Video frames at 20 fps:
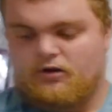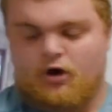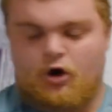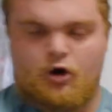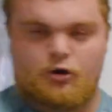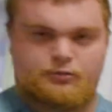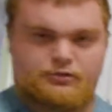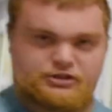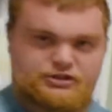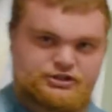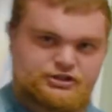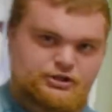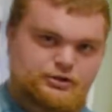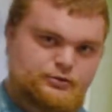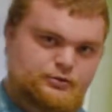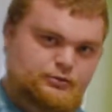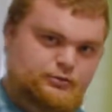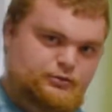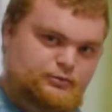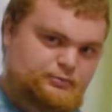homeless
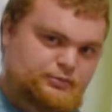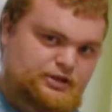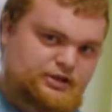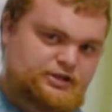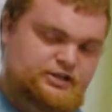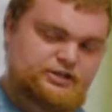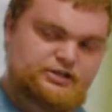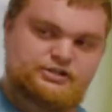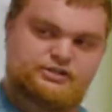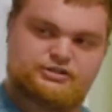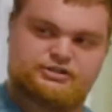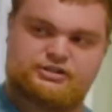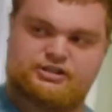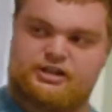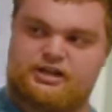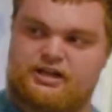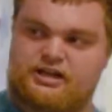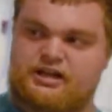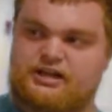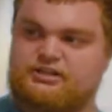youth because
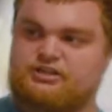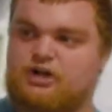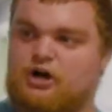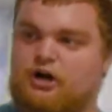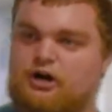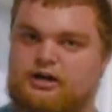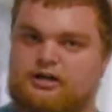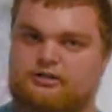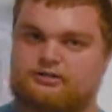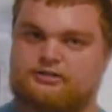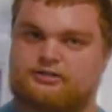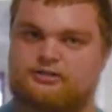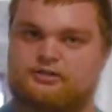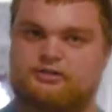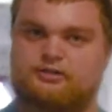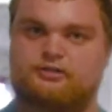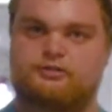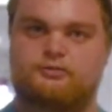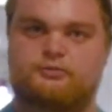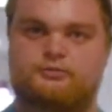it's hard out
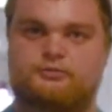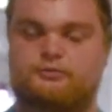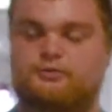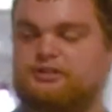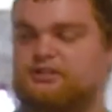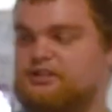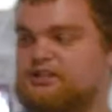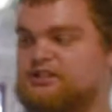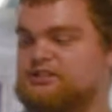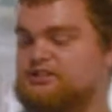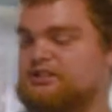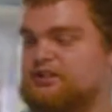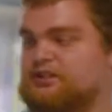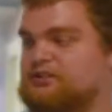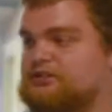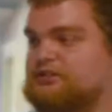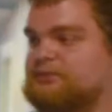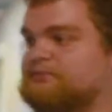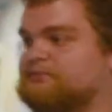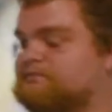there with these
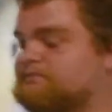days.